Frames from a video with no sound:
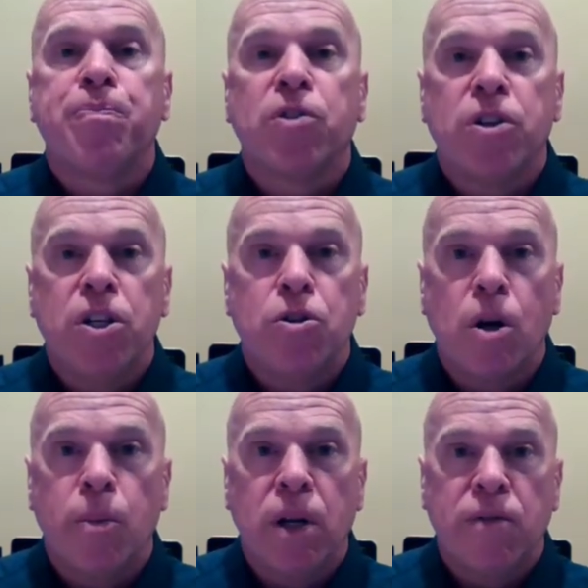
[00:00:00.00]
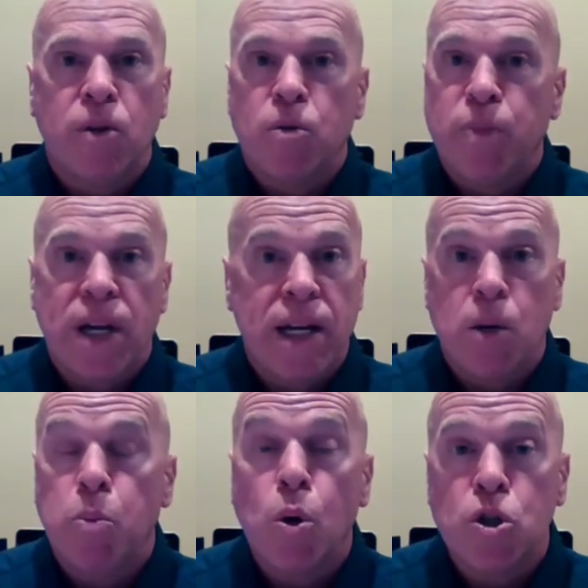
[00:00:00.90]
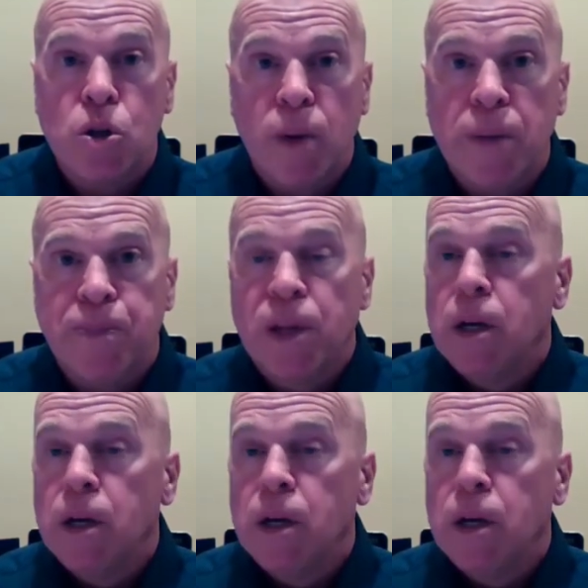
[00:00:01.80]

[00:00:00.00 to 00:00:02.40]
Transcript: to determine if there would be any apportionment